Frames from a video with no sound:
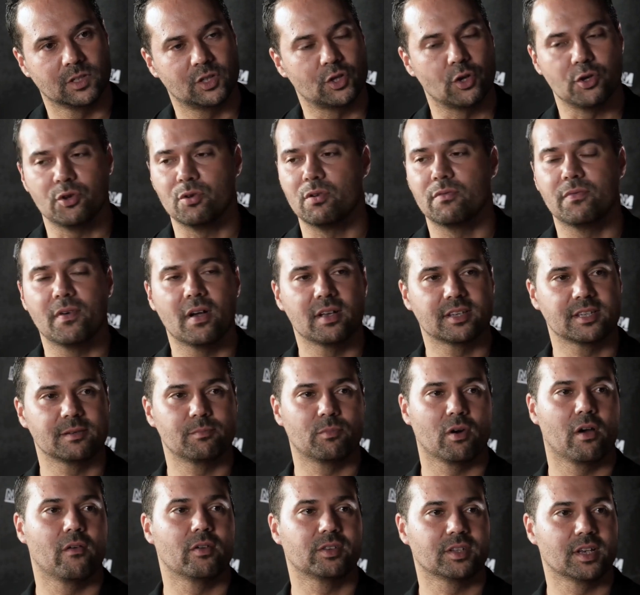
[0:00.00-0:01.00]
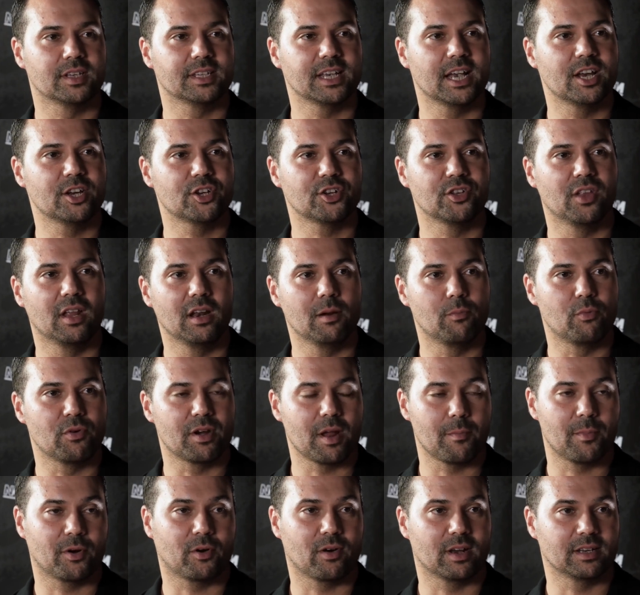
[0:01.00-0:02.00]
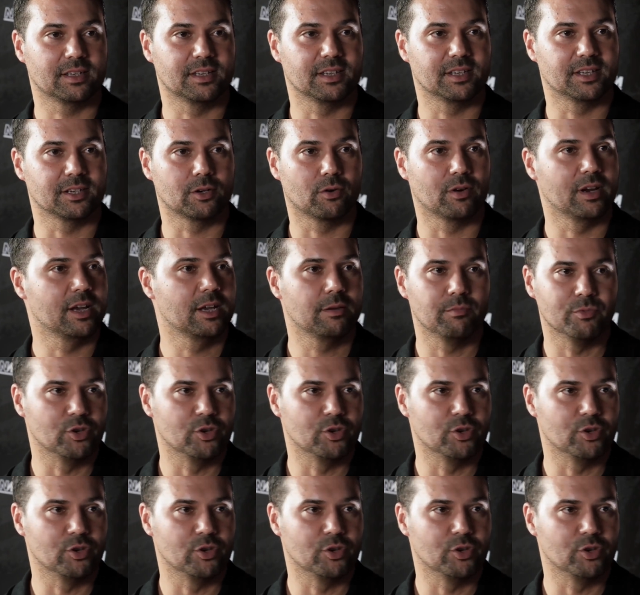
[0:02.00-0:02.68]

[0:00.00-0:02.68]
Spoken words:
So you're reversing privatisation, the Liberal Democrats disagree,